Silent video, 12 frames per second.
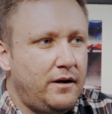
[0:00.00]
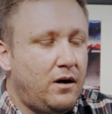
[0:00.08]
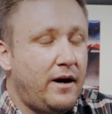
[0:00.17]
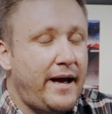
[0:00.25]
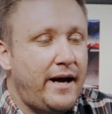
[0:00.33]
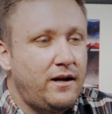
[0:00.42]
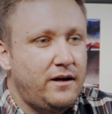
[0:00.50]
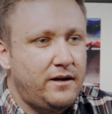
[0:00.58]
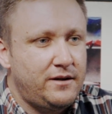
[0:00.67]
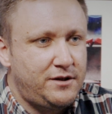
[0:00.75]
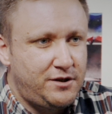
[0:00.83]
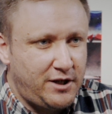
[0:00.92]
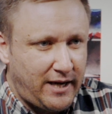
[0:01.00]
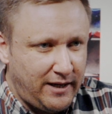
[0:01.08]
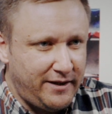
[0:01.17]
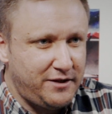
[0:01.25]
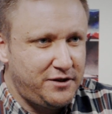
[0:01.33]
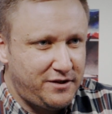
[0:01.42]
I had a
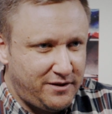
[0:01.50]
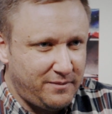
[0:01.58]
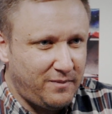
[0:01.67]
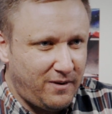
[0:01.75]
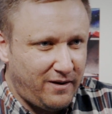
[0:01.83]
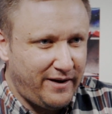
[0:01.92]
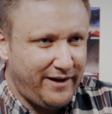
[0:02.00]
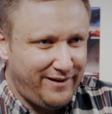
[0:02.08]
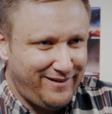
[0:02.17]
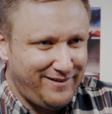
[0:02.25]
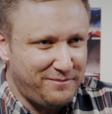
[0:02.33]
challenge to my